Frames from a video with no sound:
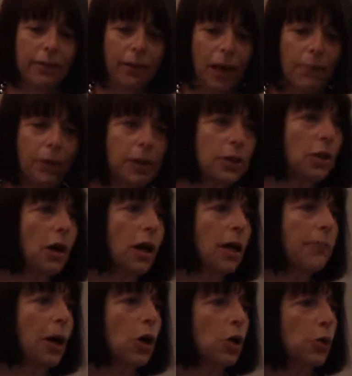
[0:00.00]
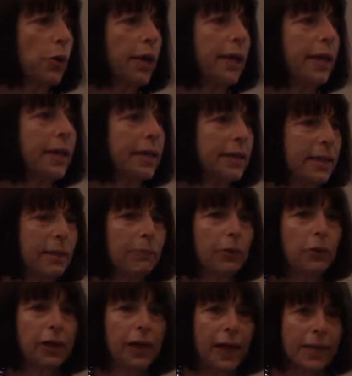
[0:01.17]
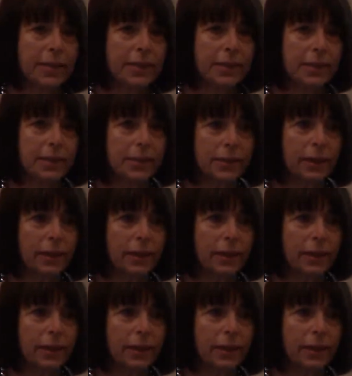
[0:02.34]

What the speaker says: I'm going to talk about creating exemplary lessons,